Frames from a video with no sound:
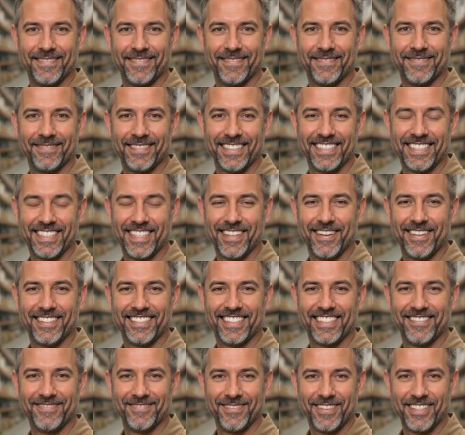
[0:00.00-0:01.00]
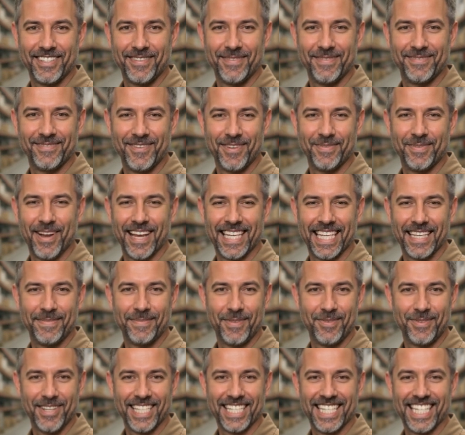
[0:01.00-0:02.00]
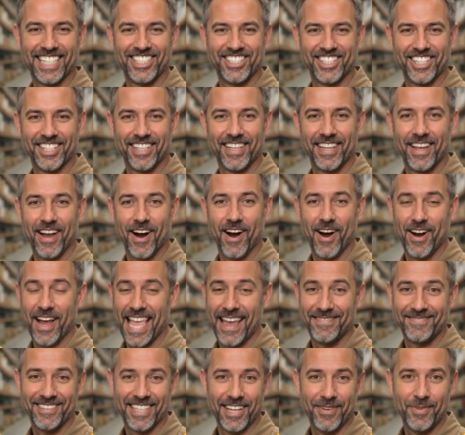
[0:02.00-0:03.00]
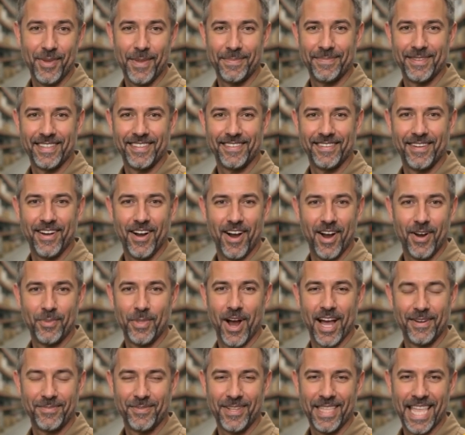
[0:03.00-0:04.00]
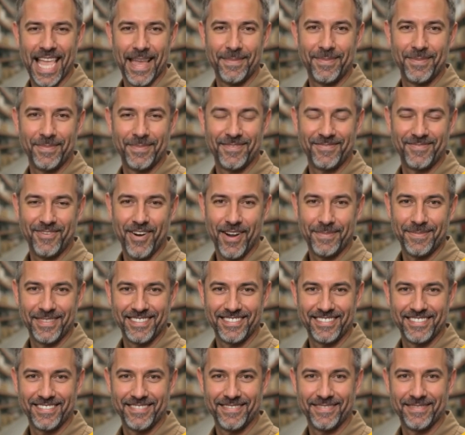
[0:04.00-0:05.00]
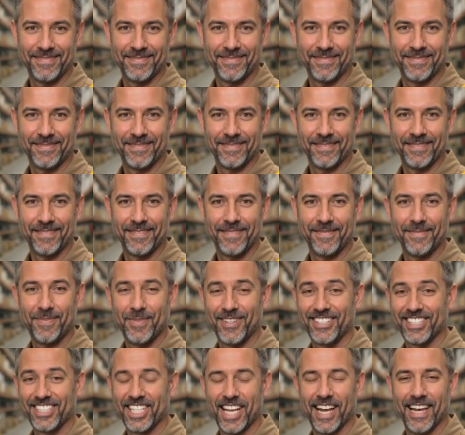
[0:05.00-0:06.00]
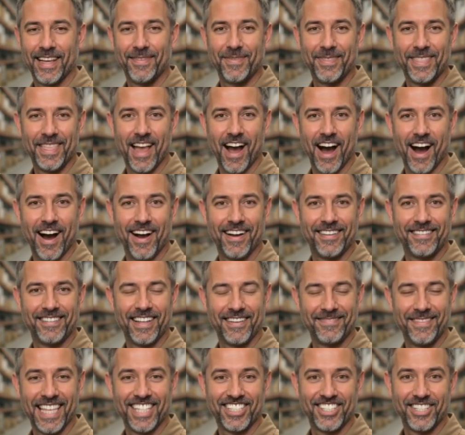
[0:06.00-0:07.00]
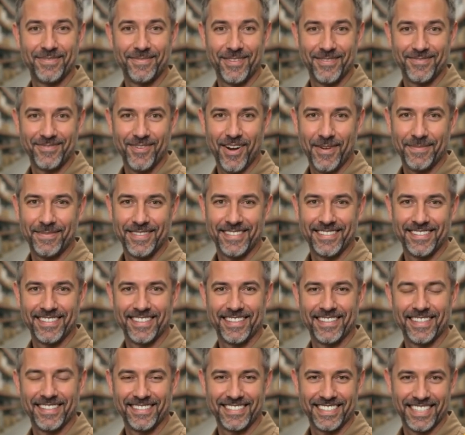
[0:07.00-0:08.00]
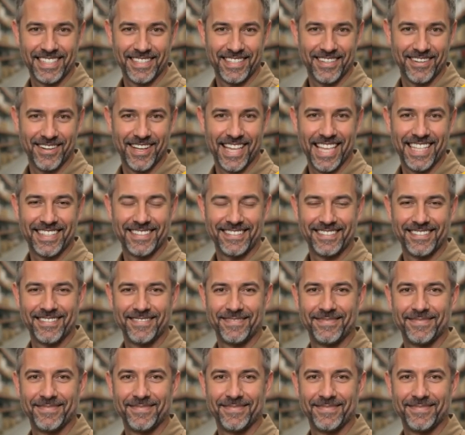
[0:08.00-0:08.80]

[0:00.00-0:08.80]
This series is for you if you're running a marine engine or heavy equipment or want reliable performance. We're starting with the heart of engine performance, cylinder heads.